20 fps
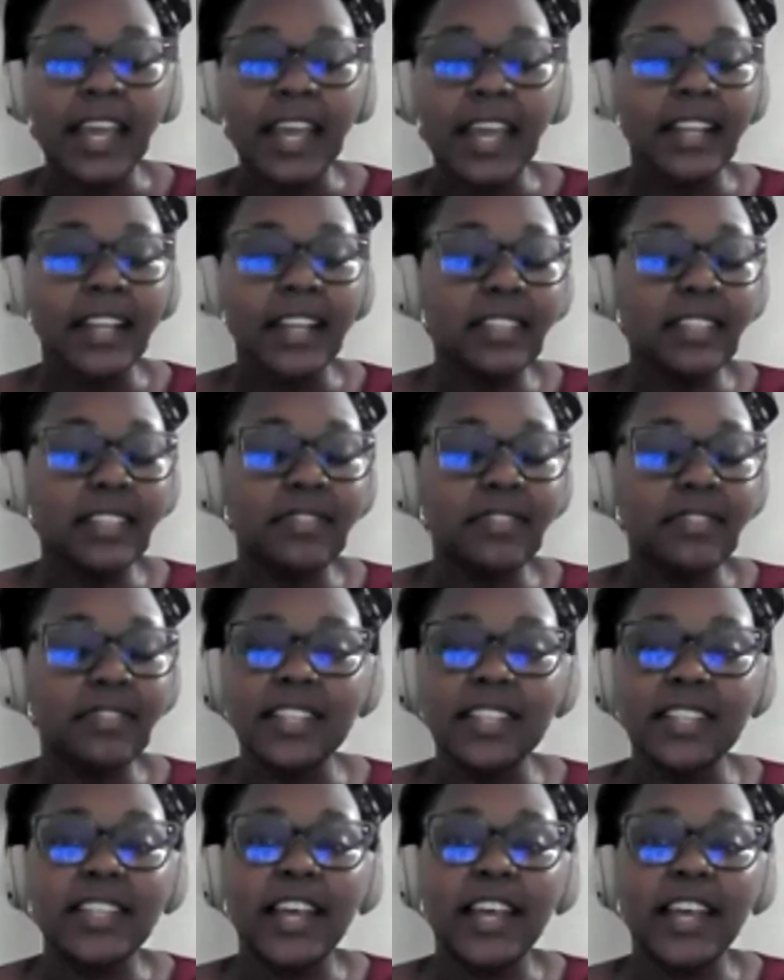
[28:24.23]

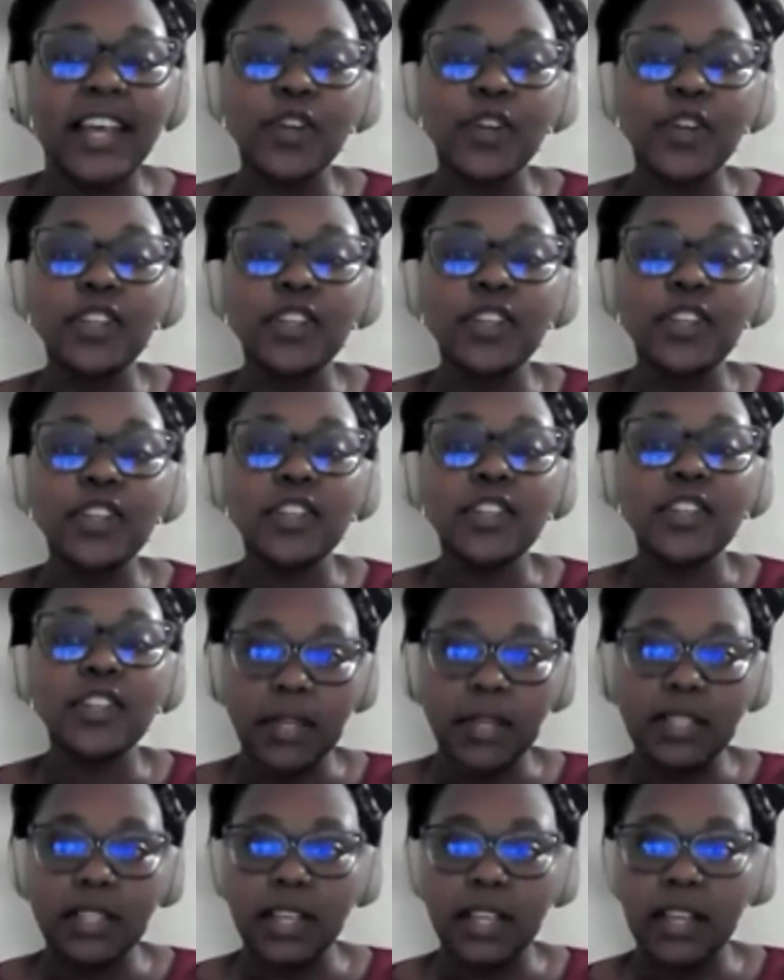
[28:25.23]
activities and not just
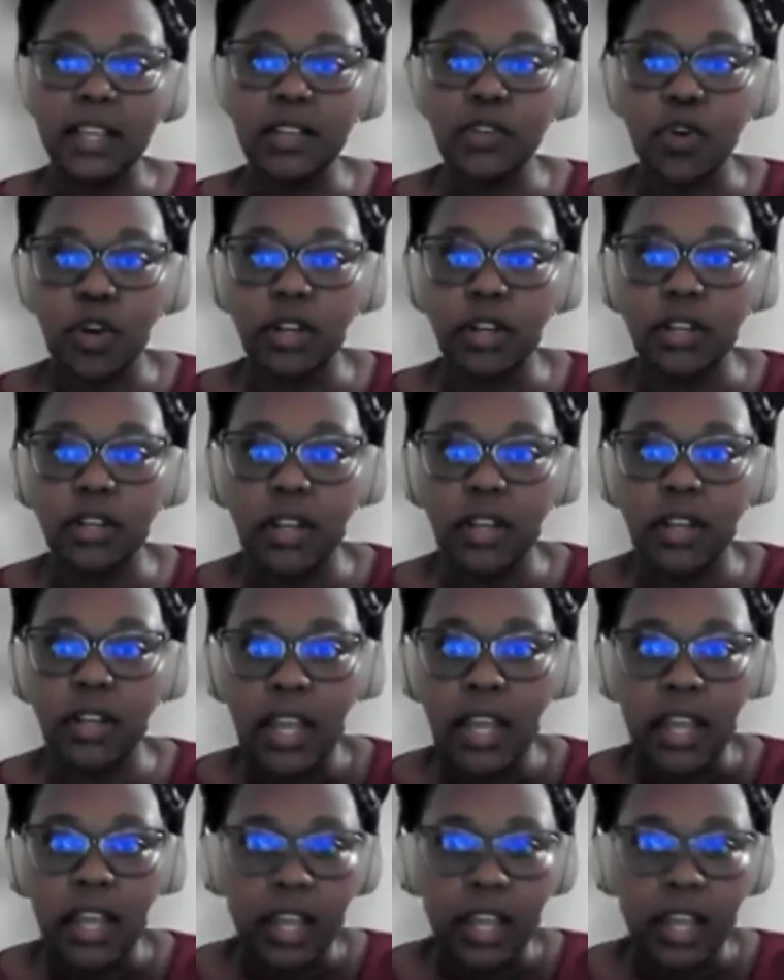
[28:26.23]
basing it on